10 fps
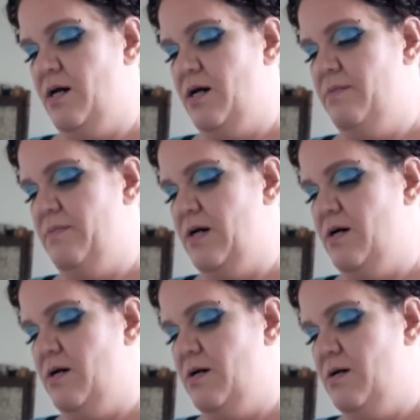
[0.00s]
I'm
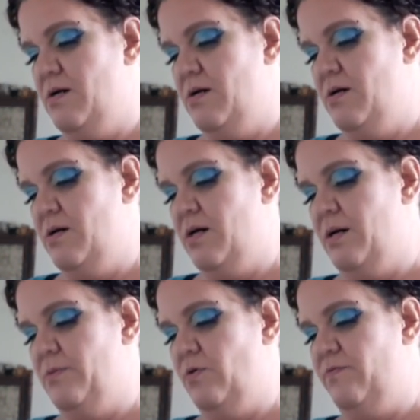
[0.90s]

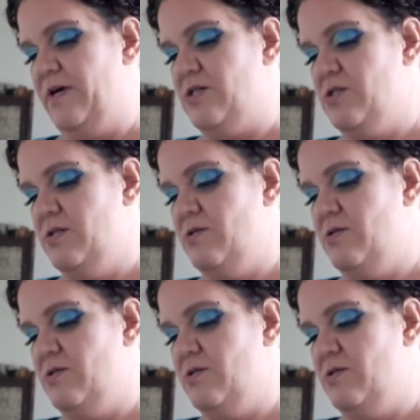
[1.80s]
old-fashioned there